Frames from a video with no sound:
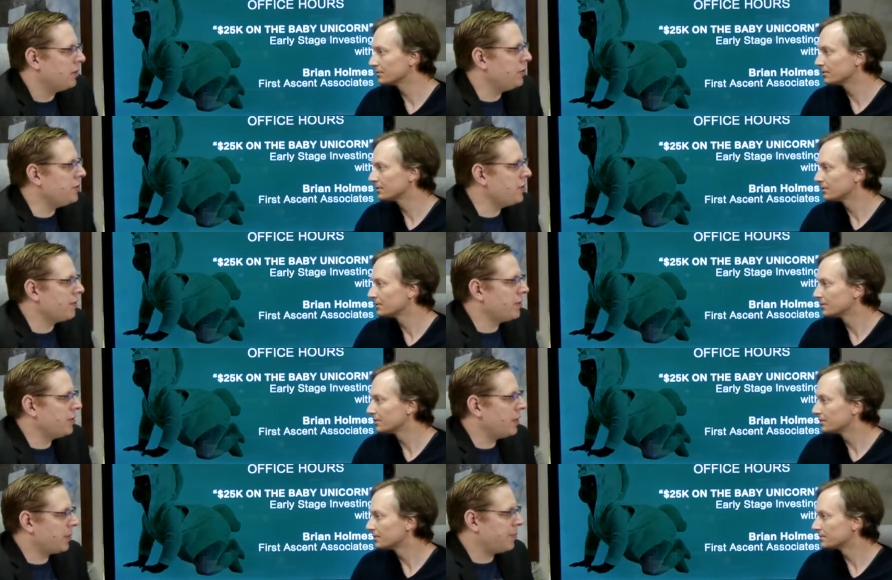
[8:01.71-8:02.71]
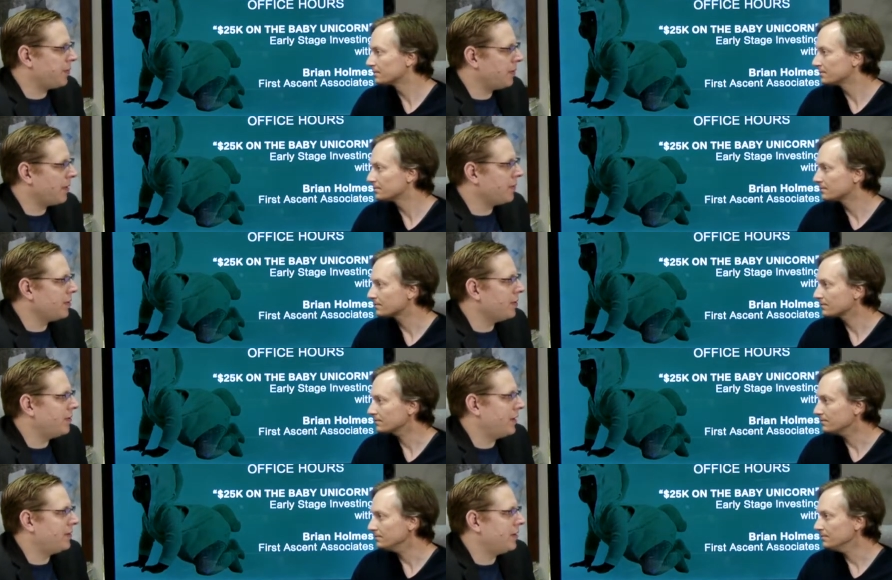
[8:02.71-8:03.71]
Speaker 1: Do you do you ever do like pre-revenue
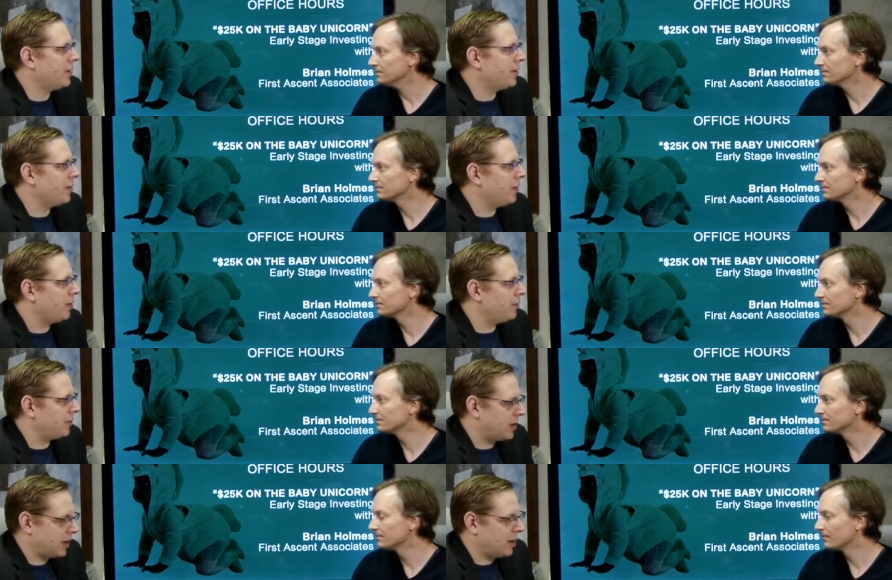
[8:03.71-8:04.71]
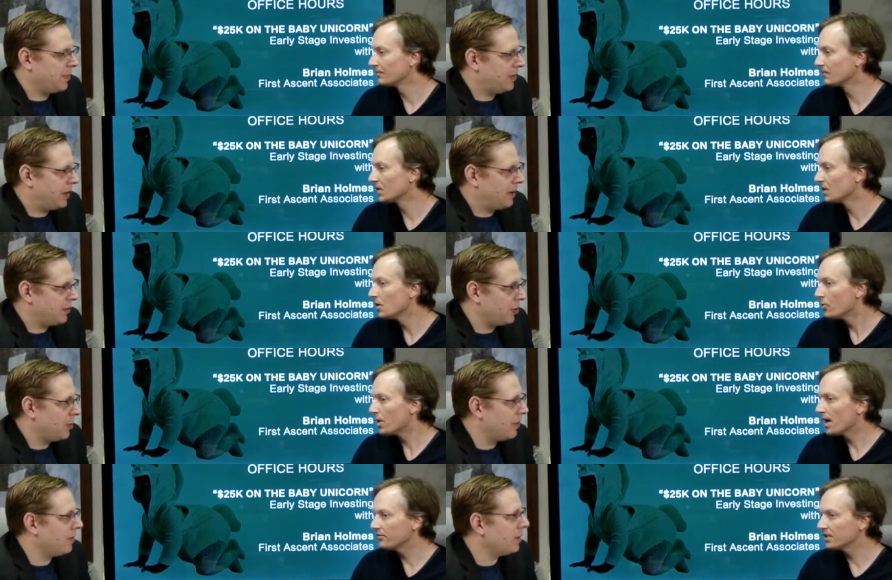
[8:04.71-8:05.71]
investing, or are you always looking at companies that have a little? We
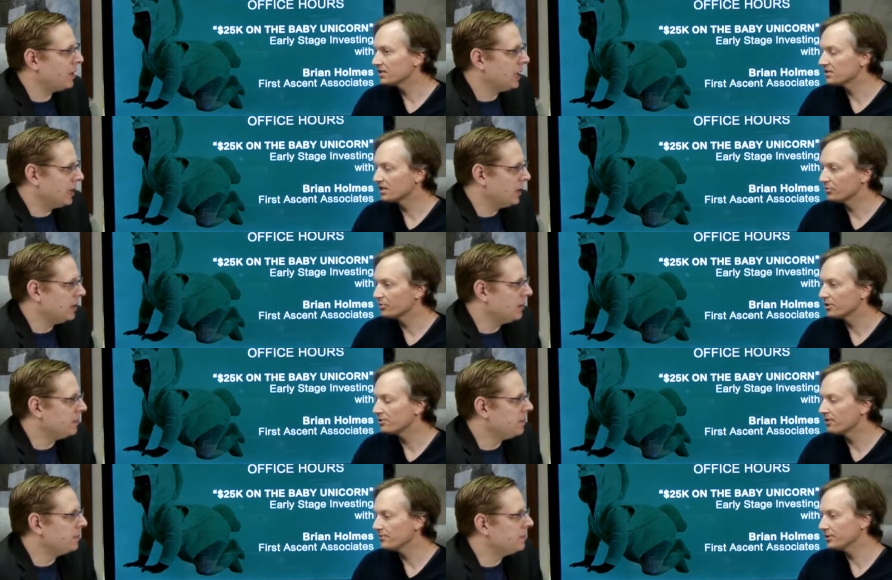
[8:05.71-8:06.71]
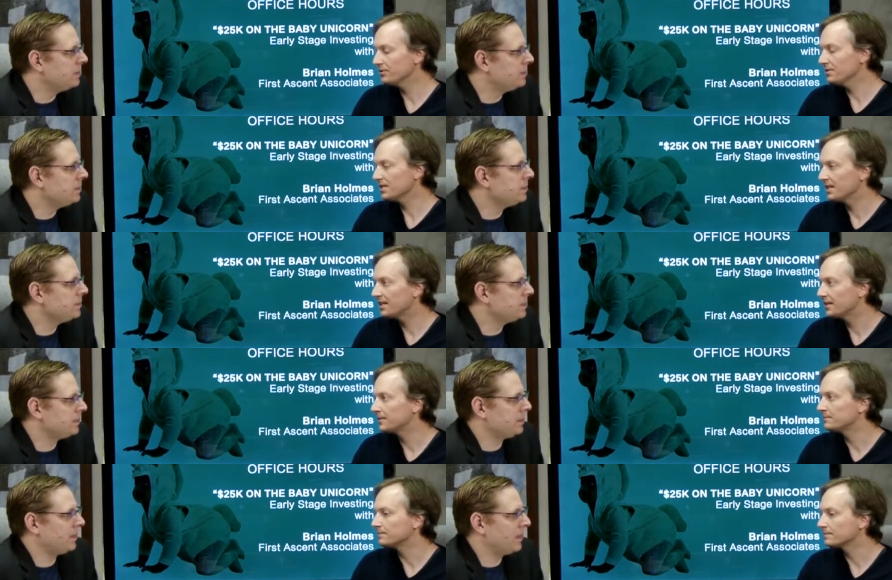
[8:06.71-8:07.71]
have
Speaker 2: done some pre-revenue.
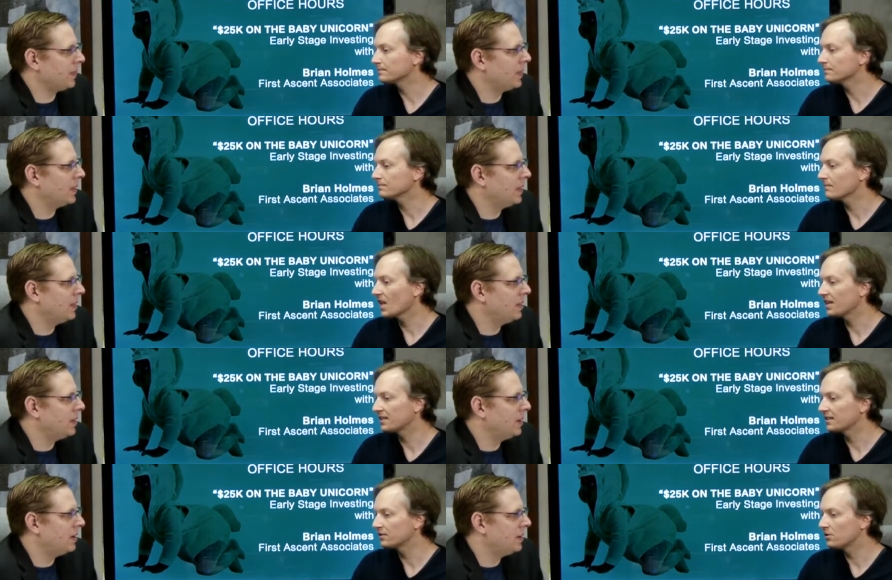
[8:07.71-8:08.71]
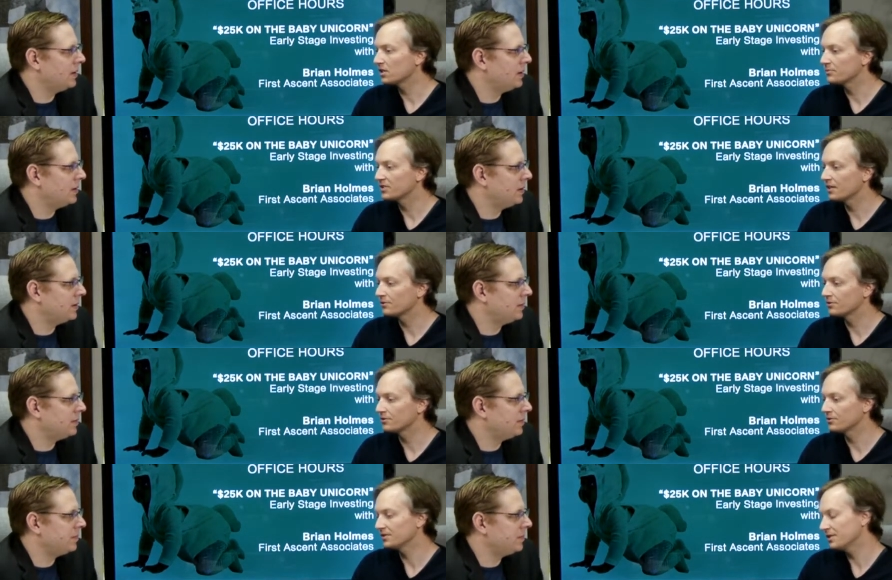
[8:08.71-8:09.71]
Um, and again, it all comes down to
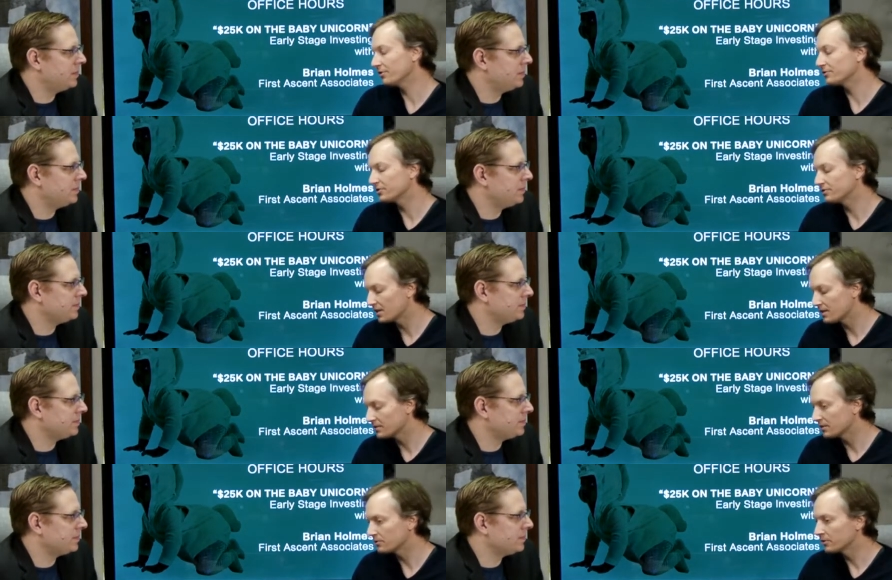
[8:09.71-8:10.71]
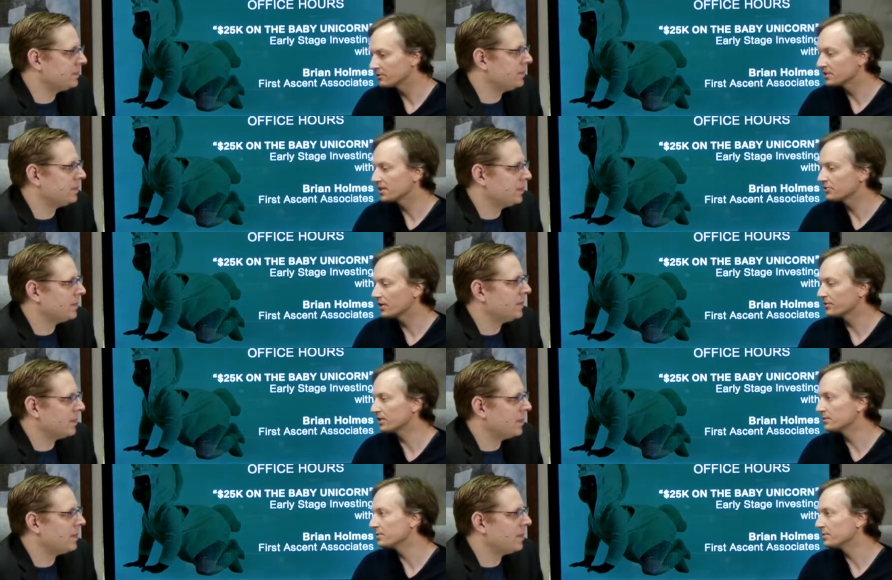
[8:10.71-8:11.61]
you know there's a lot of things that go into early stage. Often it can